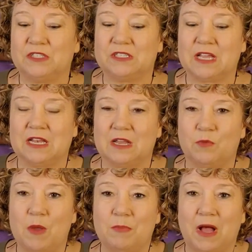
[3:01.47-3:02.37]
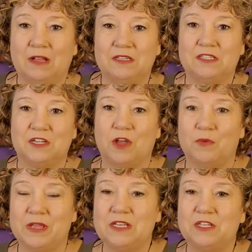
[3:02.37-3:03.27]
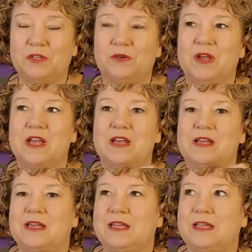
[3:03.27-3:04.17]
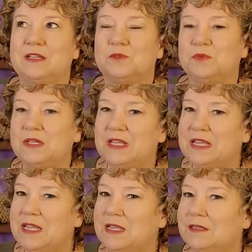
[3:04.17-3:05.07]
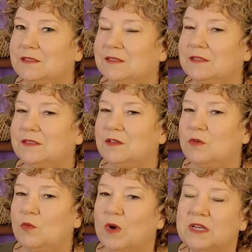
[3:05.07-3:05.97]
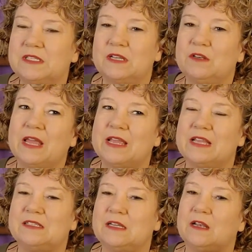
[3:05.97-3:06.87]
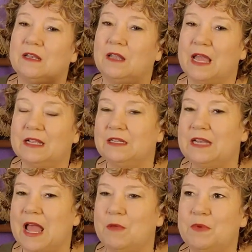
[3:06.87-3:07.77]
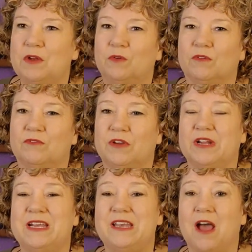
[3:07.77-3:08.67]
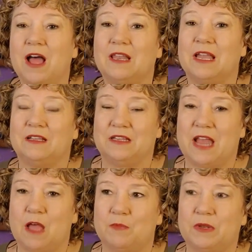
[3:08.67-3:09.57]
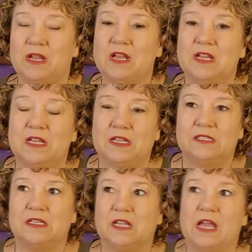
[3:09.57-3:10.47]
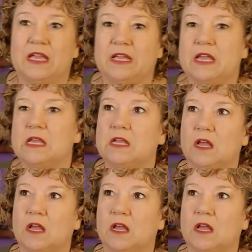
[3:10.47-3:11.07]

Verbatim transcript: first is kind of like, what pile does it go into is really where does it like is it likely to happen or very not likely to happen is it like